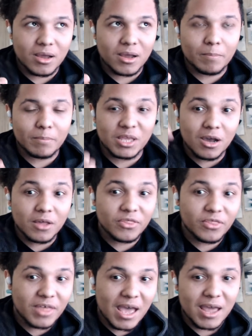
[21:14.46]
beyond
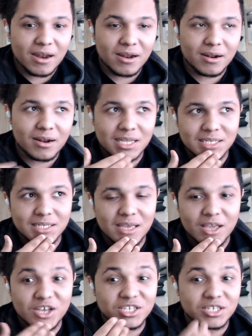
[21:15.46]
that, let's say,
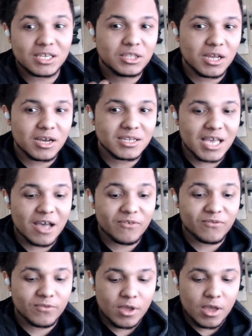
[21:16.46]
because he does have